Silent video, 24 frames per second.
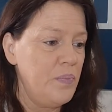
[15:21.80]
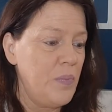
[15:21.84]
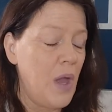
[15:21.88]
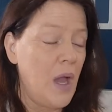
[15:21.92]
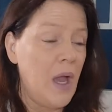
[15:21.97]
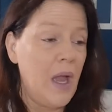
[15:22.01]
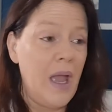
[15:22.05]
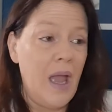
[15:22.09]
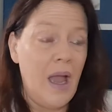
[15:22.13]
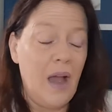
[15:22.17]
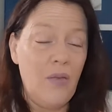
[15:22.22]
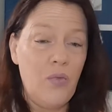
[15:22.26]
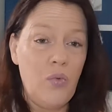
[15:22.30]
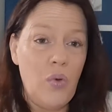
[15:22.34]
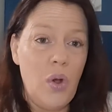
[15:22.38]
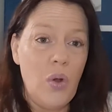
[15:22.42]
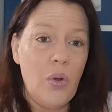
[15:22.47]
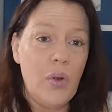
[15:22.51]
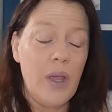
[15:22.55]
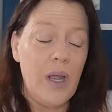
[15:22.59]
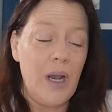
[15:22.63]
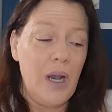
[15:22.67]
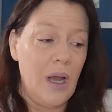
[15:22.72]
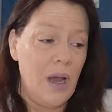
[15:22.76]
I have
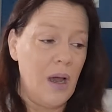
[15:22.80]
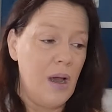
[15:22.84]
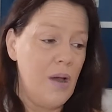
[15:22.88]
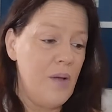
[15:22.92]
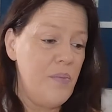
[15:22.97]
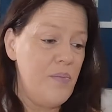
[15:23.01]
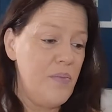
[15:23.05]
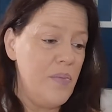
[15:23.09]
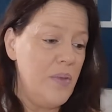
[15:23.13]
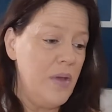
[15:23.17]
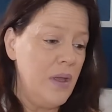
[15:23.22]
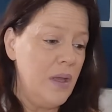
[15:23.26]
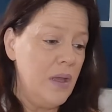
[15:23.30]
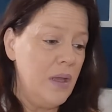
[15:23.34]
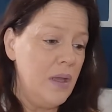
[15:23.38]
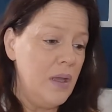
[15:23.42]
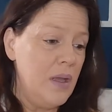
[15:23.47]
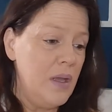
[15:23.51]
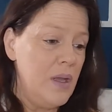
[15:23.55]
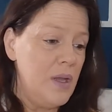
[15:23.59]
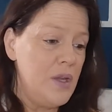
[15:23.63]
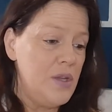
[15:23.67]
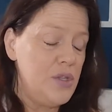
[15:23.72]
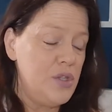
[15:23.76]
woken up
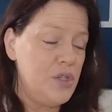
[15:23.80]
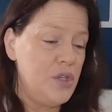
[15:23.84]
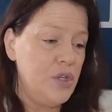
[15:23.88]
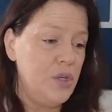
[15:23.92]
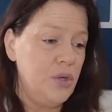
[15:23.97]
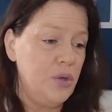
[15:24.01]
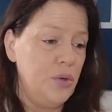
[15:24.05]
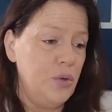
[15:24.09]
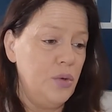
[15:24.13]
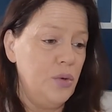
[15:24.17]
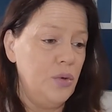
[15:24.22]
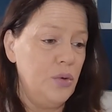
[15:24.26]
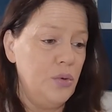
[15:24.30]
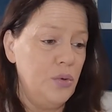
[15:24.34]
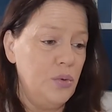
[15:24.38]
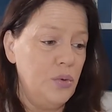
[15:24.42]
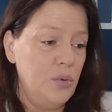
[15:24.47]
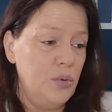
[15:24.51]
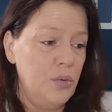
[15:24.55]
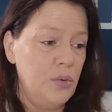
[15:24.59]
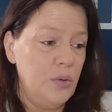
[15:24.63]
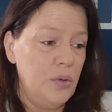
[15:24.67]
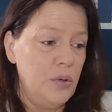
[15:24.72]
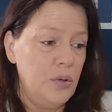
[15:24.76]

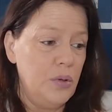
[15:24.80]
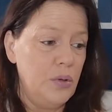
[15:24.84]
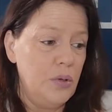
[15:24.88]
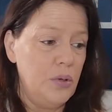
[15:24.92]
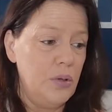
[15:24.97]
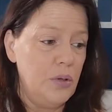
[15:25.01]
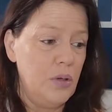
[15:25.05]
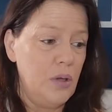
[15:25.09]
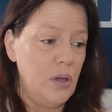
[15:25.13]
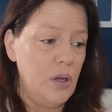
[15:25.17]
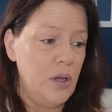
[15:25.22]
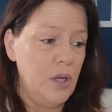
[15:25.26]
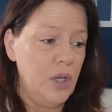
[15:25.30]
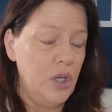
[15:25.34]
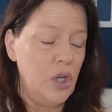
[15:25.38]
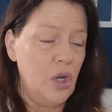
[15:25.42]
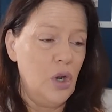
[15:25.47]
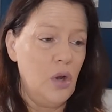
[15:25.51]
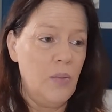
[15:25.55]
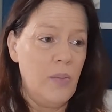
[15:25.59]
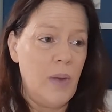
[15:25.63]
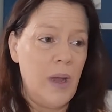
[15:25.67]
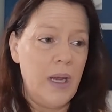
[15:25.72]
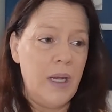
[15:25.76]
to, you
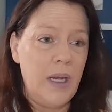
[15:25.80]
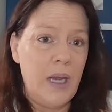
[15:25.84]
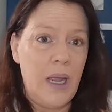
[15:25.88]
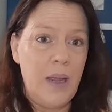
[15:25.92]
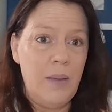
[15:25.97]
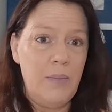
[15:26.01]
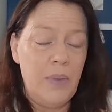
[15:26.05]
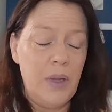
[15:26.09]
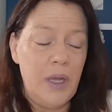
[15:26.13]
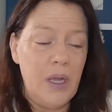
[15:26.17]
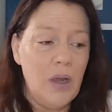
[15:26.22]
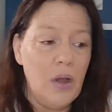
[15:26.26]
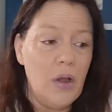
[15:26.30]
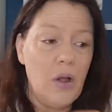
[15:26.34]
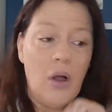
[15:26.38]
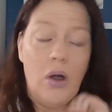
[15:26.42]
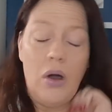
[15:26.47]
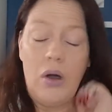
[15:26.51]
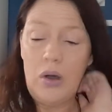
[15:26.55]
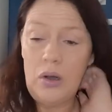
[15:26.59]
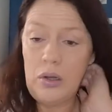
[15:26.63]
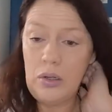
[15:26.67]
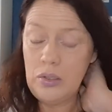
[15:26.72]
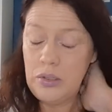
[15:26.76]
know, my name being
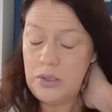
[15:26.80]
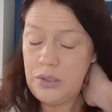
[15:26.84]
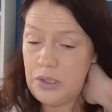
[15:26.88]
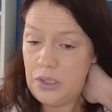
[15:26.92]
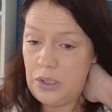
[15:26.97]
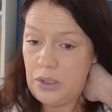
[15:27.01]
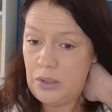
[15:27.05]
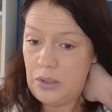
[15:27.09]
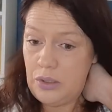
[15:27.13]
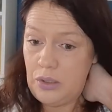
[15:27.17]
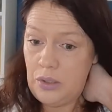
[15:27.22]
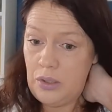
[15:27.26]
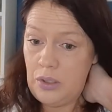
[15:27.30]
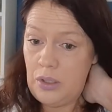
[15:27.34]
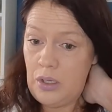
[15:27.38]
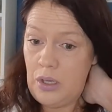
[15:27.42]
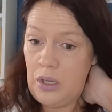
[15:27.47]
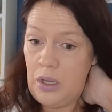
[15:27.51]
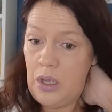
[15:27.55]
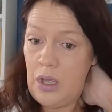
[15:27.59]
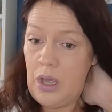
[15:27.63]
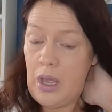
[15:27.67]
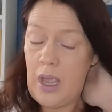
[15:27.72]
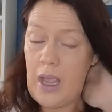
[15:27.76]
called.
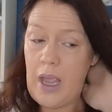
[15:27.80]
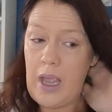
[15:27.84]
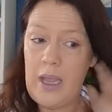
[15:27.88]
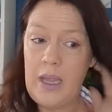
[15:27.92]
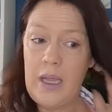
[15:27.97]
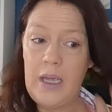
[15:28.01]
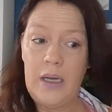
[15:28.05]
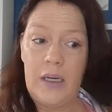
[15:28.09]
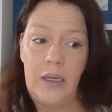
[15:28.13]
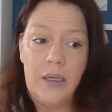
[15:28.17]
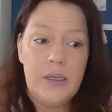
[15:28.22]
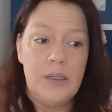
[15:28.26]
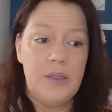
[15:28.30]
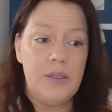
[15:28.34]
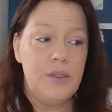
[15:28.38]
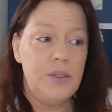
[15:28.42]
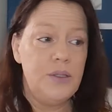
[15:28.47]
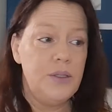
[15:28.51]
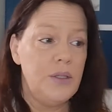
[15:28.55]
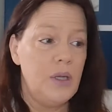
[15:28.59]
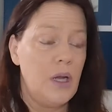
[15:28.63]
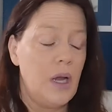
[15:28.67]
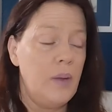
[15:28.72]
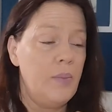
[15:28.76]
And
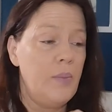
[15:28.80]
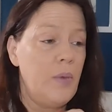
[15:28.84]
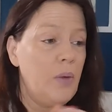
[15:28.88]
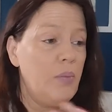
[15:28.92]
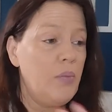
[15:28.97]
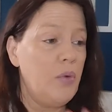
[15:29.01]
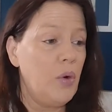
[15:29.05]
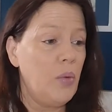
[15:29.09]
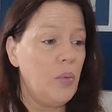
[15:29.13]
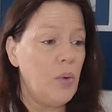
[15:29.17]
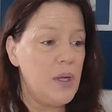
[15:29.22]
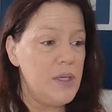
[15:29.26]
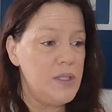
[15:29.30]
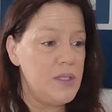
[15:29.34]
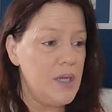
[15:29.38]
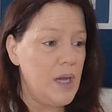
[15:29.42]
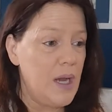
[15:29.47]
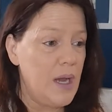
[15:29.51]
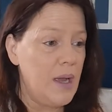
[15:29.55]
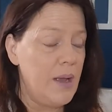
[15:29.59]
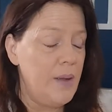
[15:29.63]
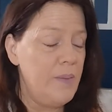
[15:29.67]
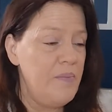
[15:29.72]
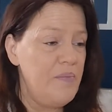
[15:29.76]
I remember one
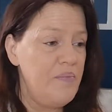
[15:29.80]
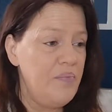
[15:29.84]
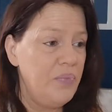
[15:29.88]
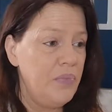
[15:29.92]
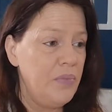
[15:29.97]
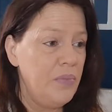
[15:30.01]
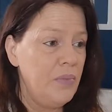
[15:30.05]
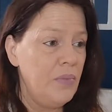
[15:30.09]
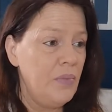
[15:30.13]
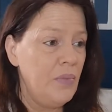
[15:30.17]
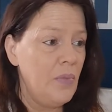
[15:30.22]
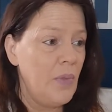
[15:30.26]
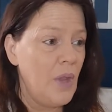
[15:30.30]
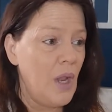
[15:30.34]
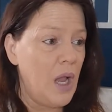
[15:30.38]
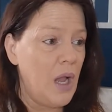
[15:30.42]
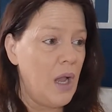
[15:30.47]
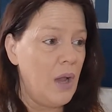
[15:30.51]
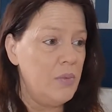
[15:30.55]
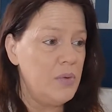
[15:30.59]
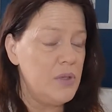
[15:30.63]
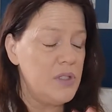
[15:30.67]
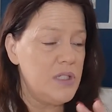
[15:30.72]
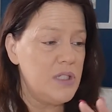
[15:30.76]
time
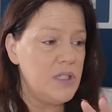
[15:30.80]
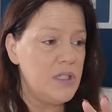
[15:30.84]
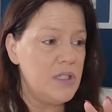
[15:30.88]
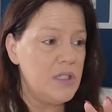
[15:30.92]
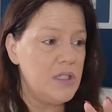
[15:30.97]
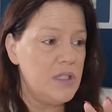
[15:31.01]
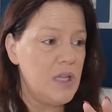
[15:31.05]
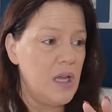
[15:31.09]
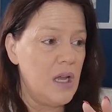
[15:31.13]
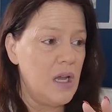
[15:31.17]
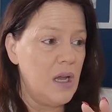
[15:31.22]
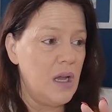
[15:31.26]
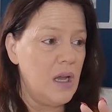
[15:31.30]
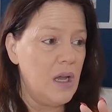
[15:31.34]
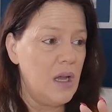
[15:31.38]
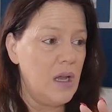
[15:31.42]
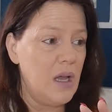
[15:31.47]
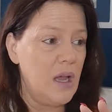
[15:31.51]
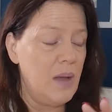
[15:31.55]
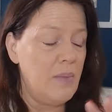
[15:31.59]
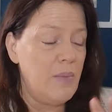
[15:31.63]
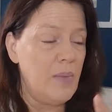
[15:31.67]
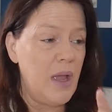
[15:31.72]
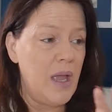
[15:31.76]
I was uh,
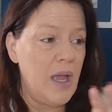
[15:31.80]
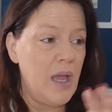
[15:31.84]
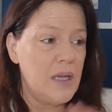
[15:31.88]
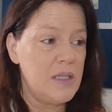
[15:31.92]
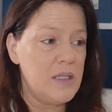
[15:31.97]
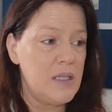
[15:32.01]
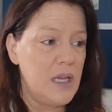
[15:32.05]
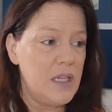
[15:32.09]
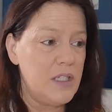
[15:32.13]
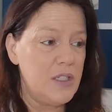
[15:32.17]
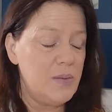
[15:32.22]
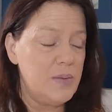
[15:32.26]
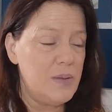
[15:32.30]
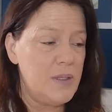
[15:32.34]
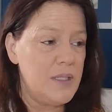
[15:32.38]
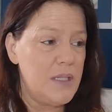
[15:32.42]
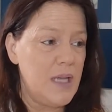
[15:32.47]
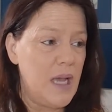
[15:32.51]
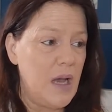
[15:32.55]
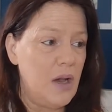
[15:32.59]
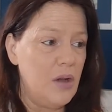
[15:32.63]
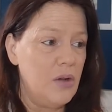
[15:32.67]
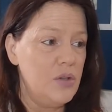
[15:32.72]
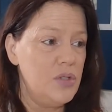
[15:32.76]
at my ex-husband's
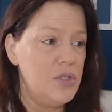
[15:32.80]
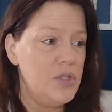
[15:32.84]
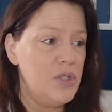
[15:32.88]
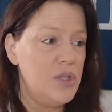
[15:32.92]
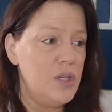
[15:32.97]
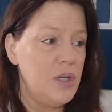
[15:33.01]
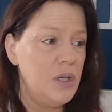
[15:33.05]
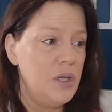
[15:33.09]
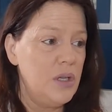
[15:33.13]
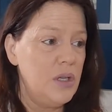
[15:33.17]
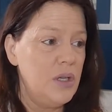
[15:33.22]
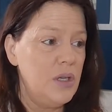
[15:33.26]
house.